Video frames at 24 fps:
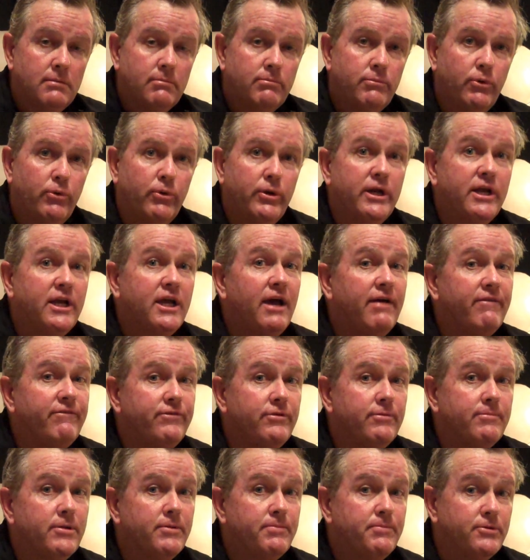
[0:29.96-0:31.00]
but we're going to come
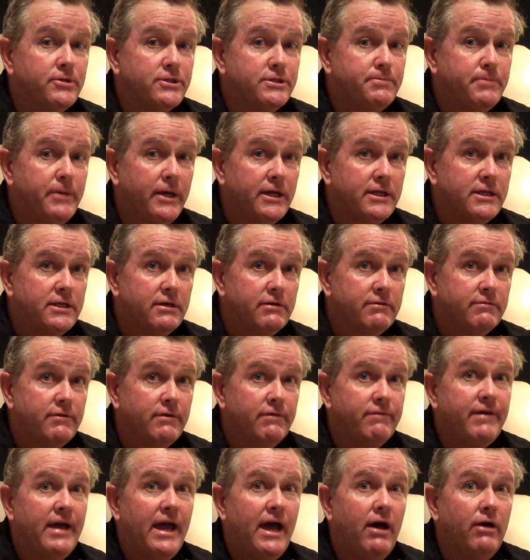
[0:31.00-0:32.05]
from a perspective
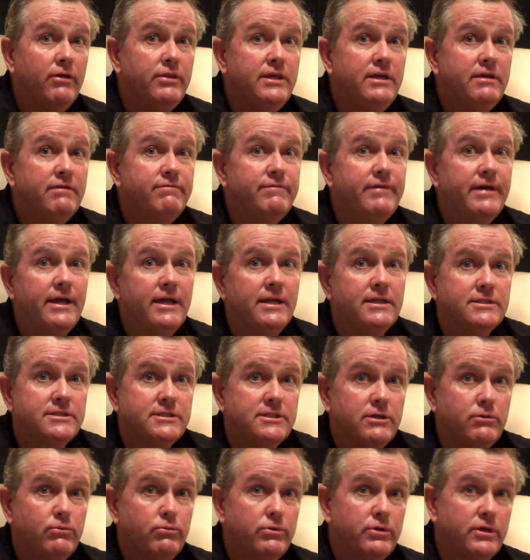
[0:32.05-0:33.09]
of how the events
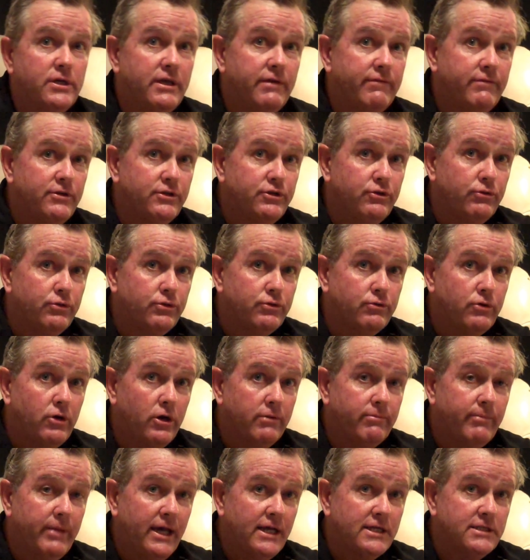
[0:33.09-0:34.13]
that we're given to through our
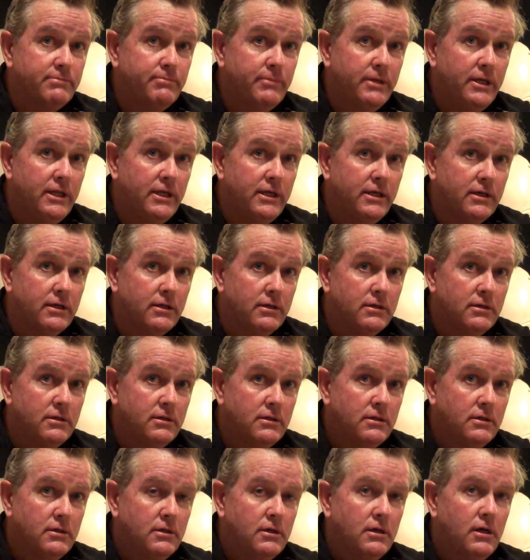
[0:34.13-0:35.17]
mass media
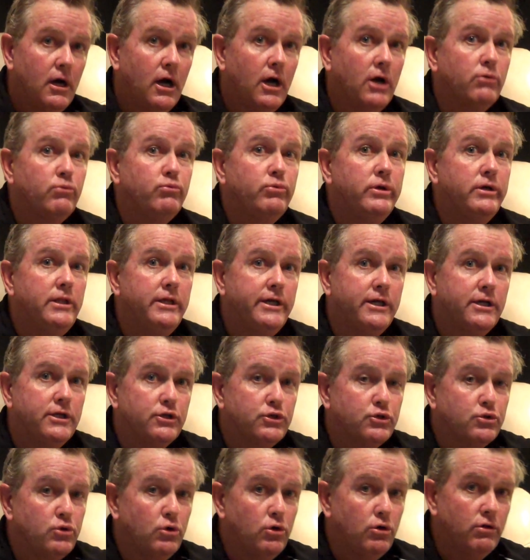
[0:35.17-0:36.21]
are really
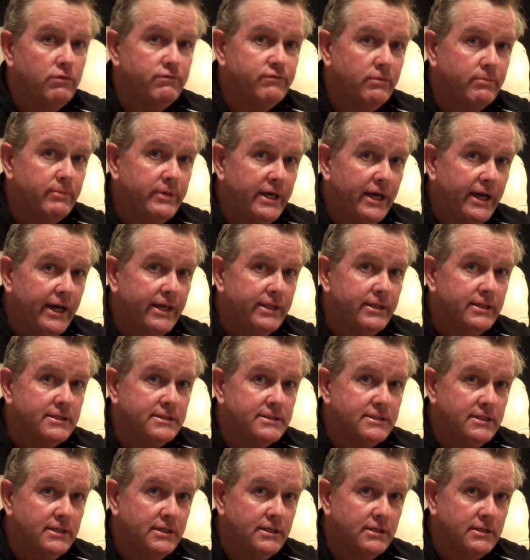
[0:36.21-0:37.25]
controlled from behind the
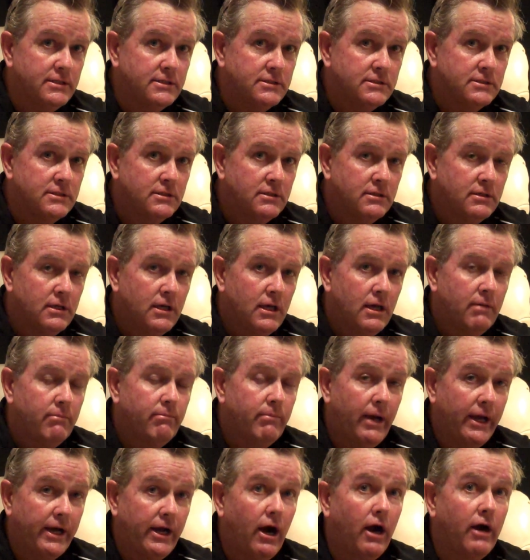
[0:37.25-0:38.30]
scenes
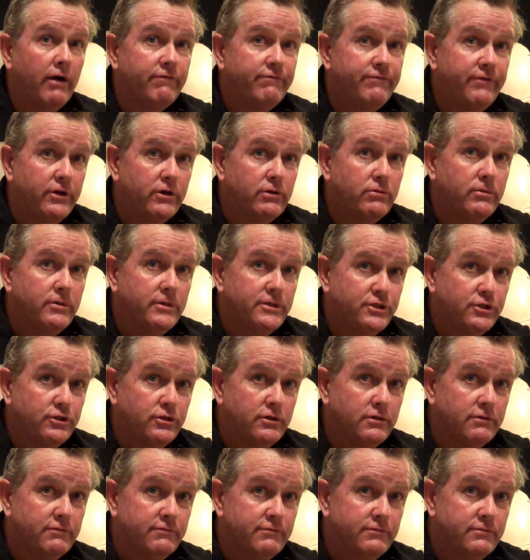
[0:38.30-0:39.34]
by our Federal
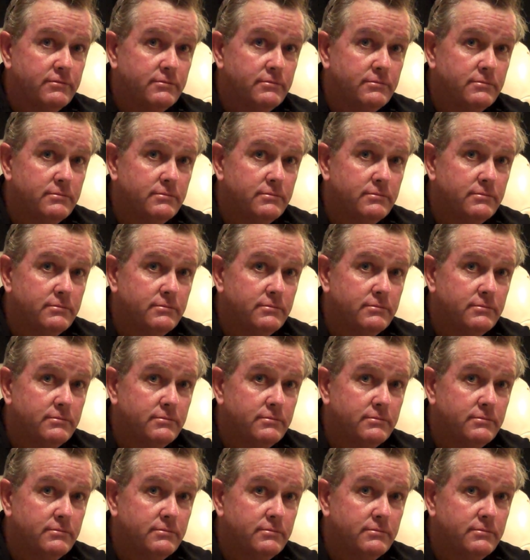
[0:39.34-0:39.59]
Reserve.